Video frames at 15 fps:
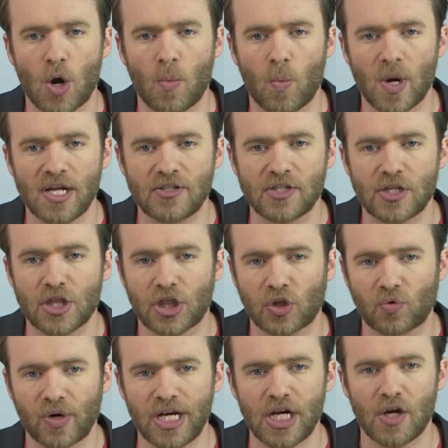home wins in
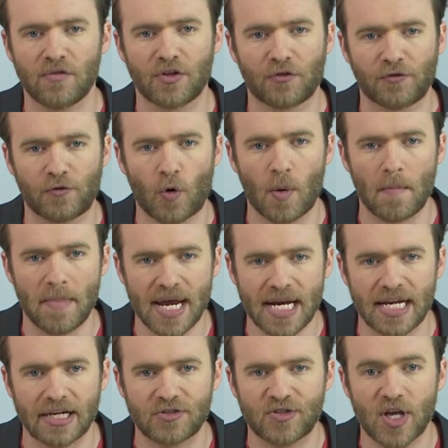3 of the 4
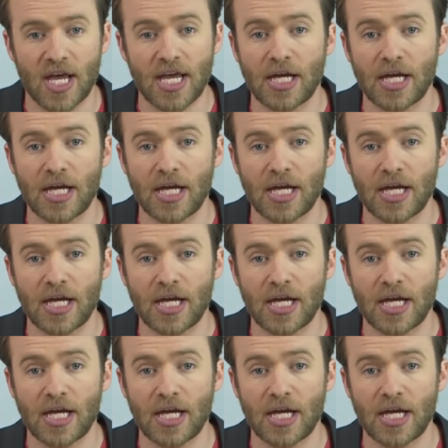meetings,